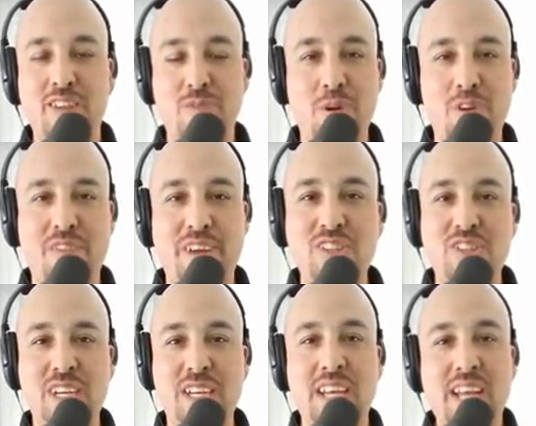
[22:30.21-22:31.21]
his
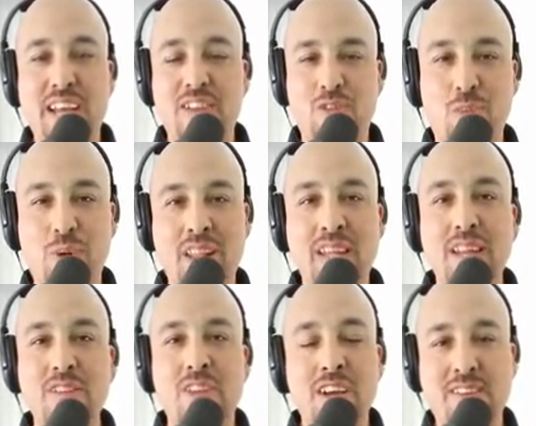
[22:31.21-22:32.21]
motivation, his
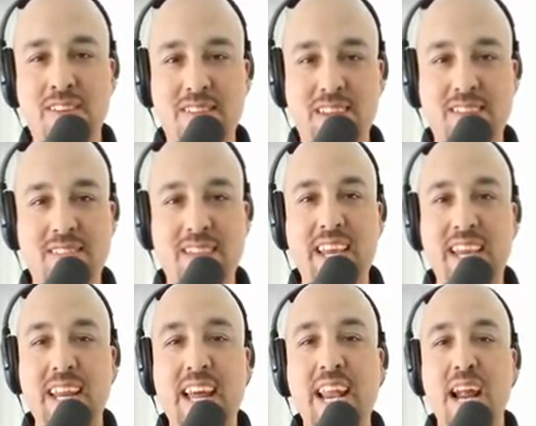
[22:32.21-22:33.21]
willingness to
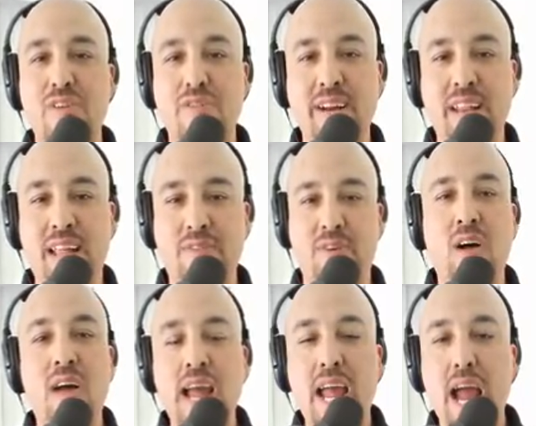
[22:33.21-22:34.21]
succeed at every level.